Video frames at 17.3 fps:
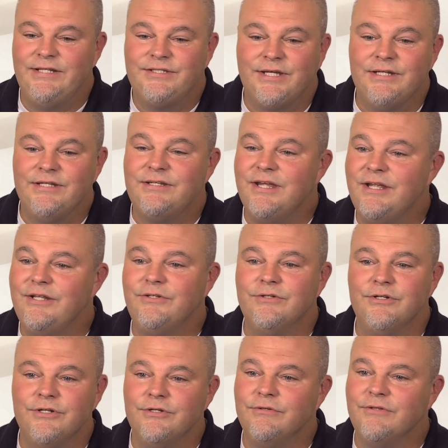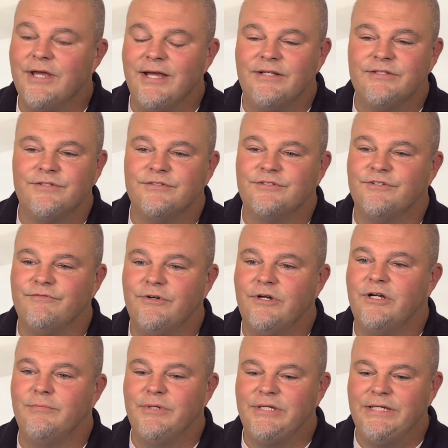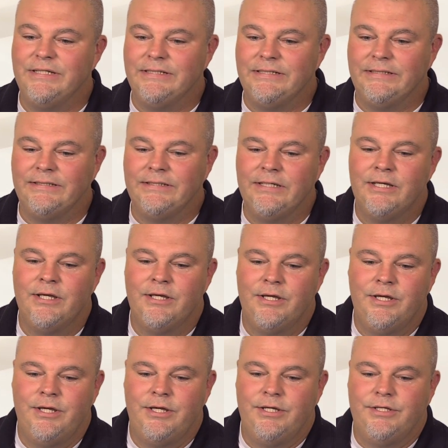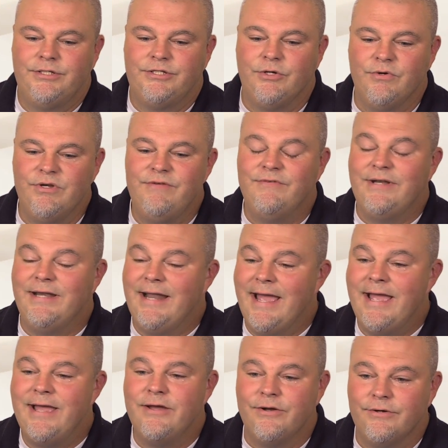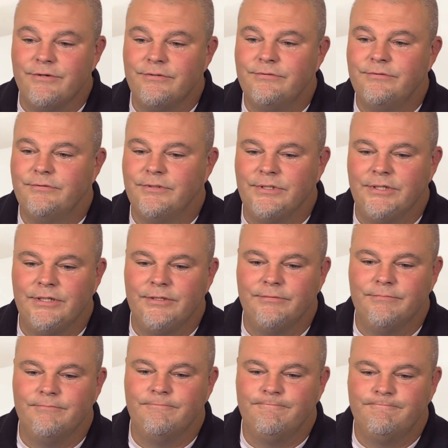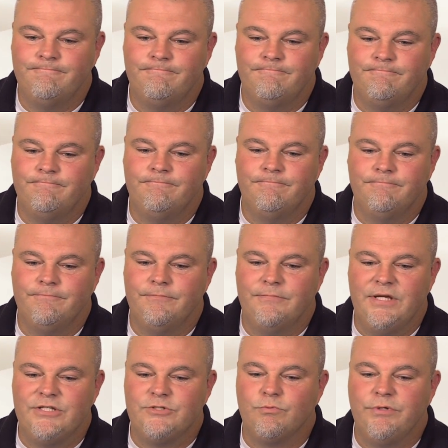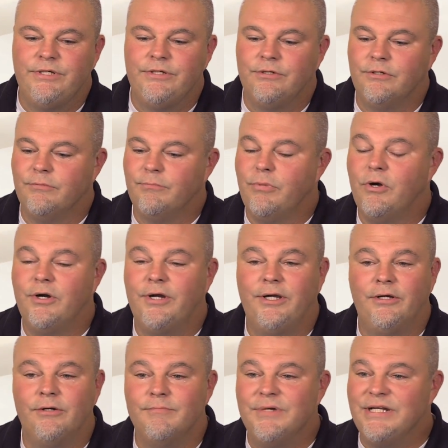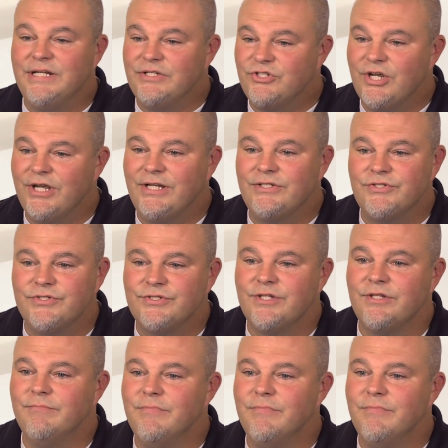He's continued to do that since the very beginning. So even now, as we are embarking on many changes in the